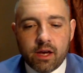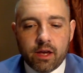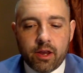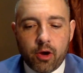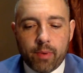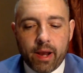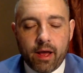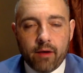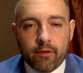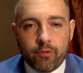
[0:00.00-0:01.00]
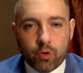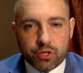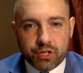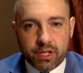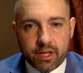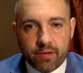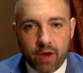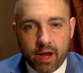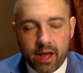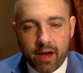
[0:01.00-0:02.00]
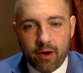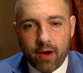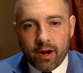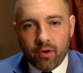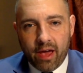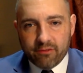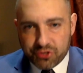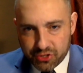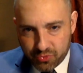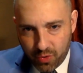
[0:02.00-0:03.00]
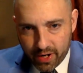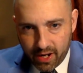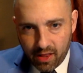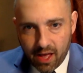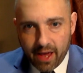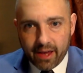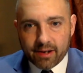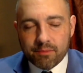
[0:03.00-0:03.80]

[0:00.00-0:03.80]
But unfortunately right now, I don't have just one client.